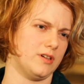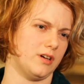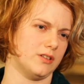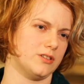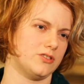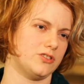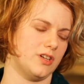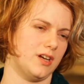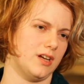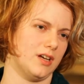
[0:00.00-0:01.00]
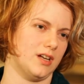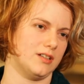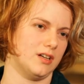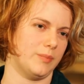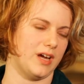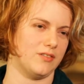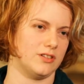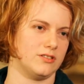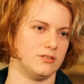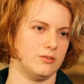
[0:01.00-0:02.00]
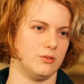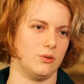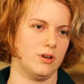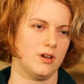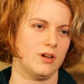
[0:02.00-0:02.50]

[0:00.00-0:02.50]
College, and I ended up having to